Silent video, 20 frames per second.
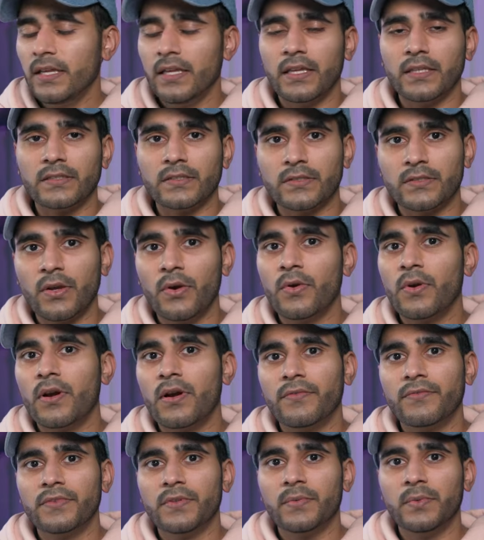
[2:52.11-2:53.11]
it's so
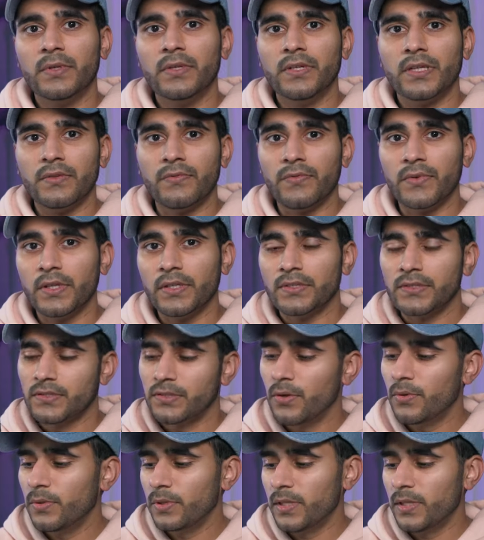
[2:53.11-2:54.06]
comfortable, it feels so